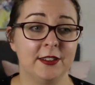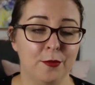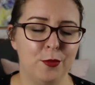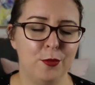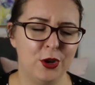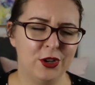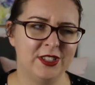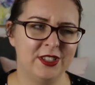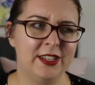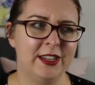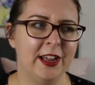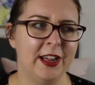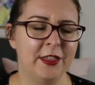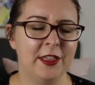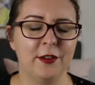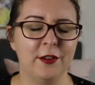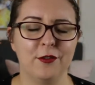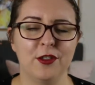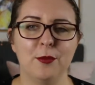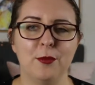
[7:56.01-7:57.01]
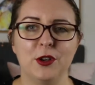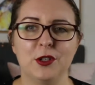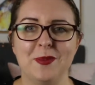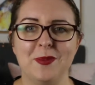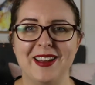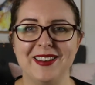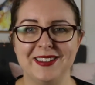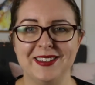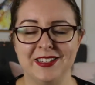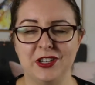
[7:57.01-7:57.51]
Mercy, I think for the most
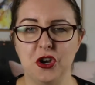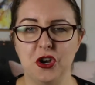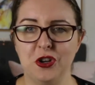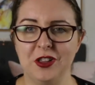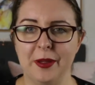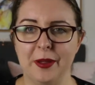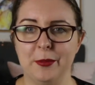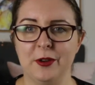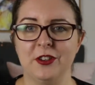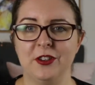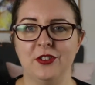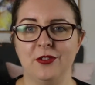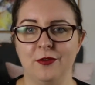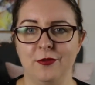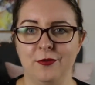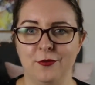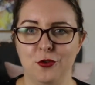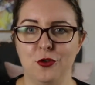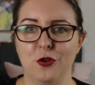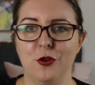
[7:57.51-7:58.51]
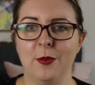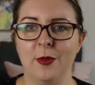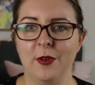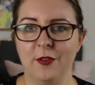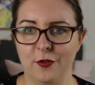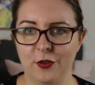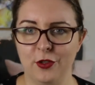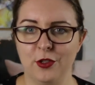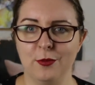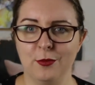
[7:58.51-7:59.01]
part, is in her leopard form
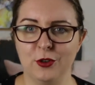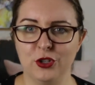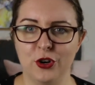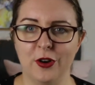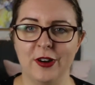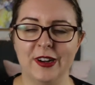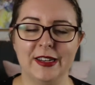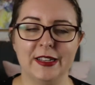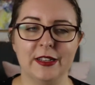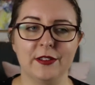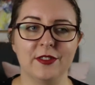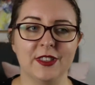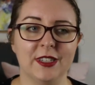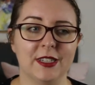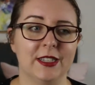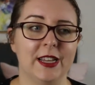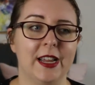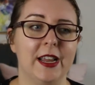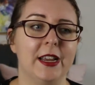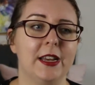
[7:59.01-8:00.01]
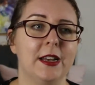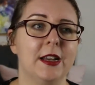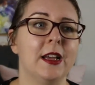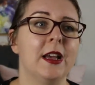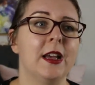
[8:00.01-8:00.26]
for the majority of the scene.